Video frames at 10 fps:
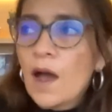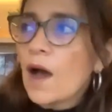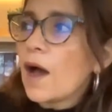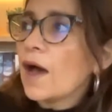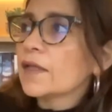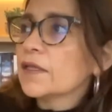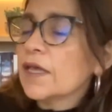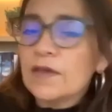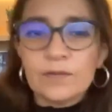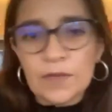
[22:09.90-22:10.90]
And
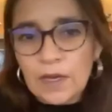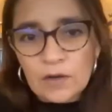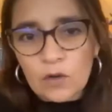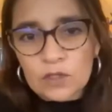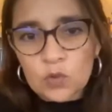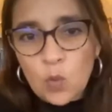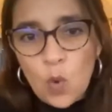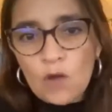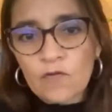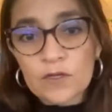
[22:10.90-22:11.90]
they are going to
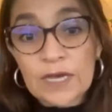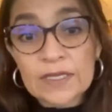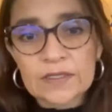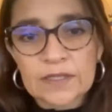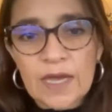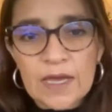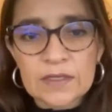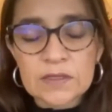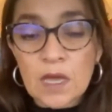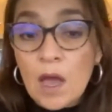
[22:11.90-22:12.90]
walk for days and
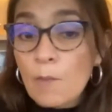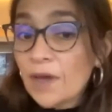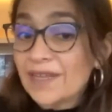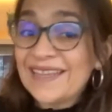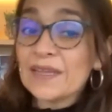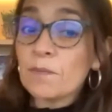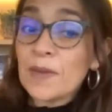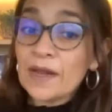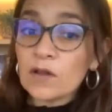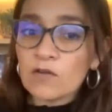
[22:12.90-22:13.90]
days. But in the
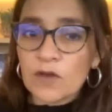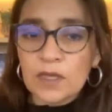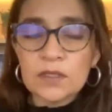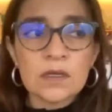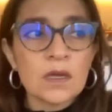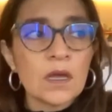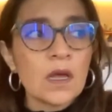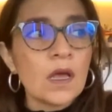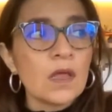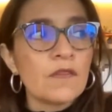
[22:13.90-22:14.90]
middle of it,
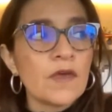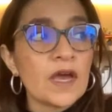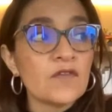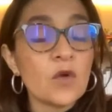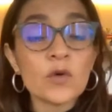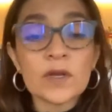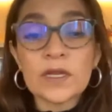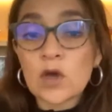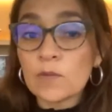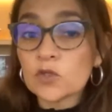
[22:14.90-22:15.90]
they have
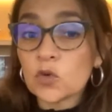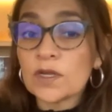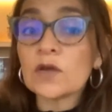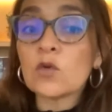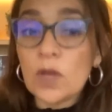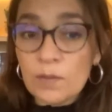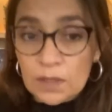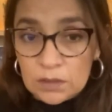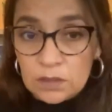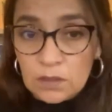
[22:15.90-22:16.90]
already come to an
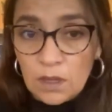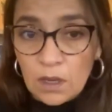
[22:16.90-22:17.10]
agreement.